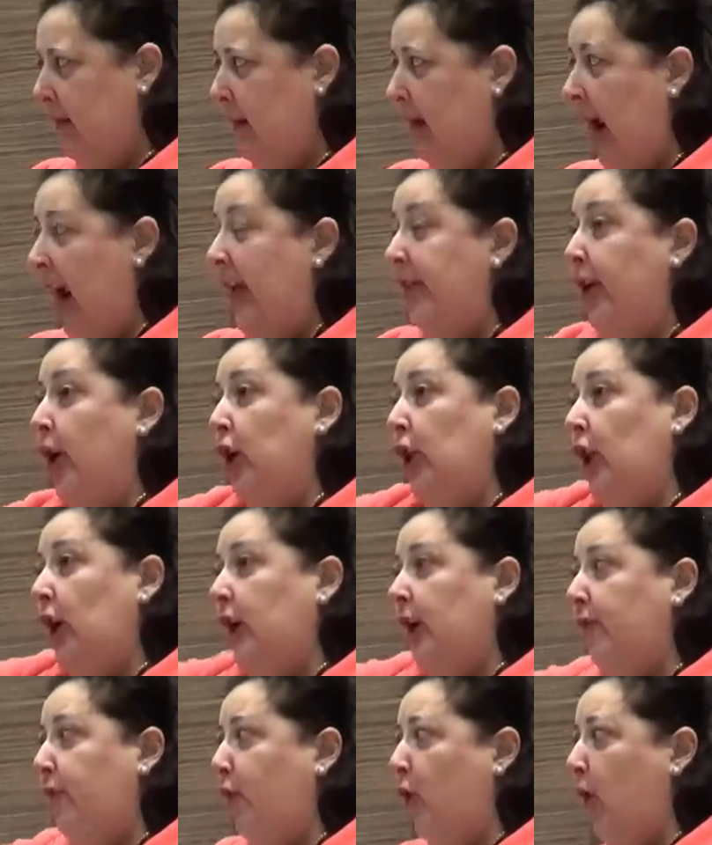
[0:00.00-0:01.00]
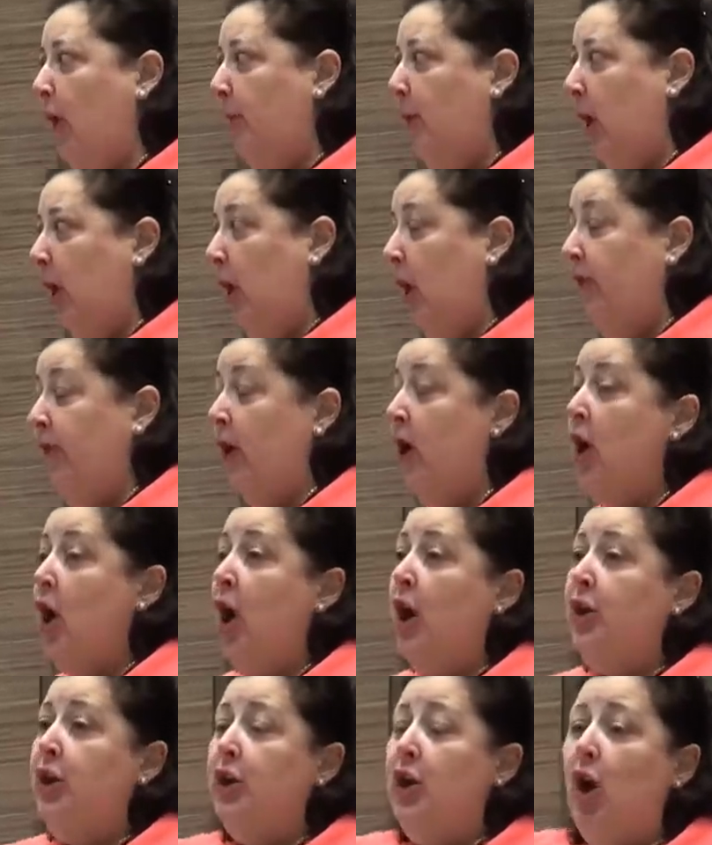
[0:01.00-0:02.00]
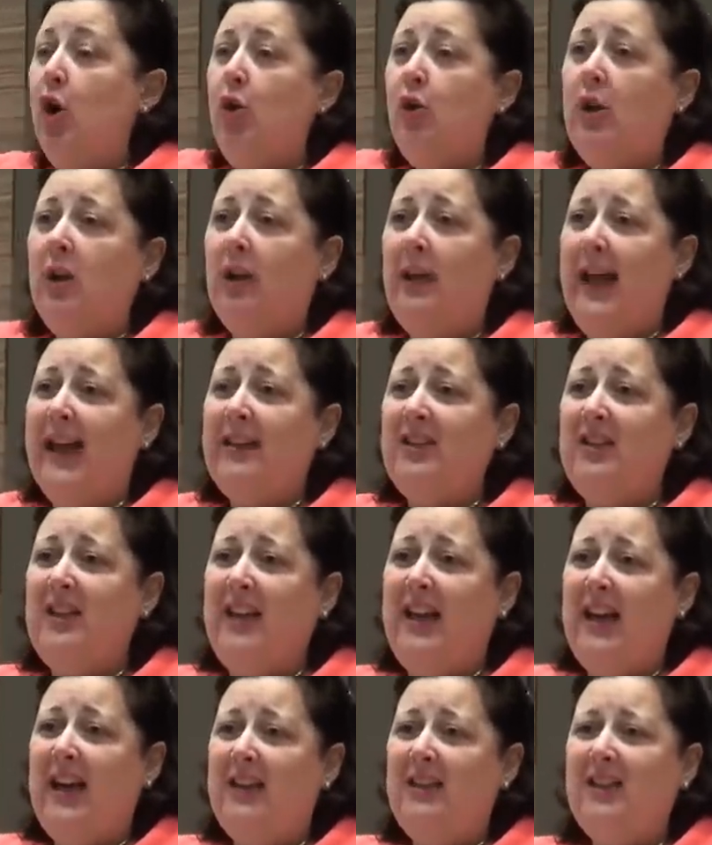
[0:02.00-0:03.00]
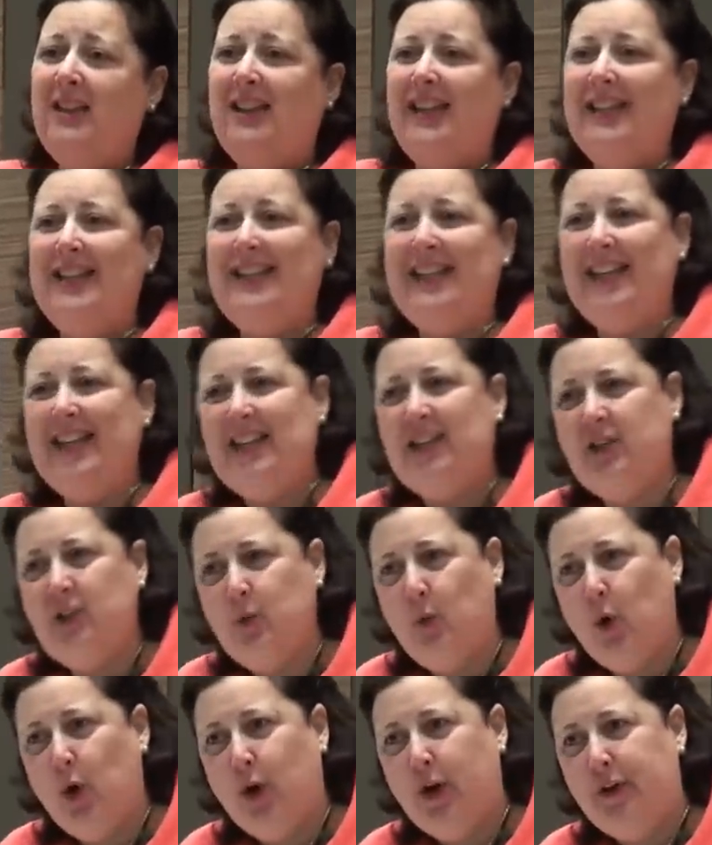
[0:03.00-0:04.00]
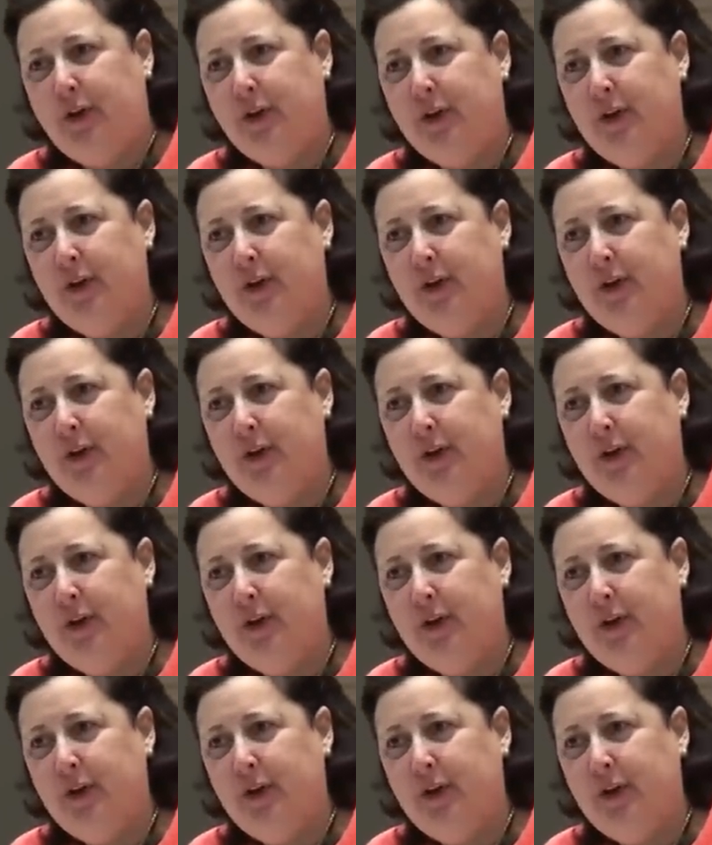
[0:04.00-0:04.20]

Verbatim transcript: And they're looking for them all over. You know who collects these? Clint Eastwood.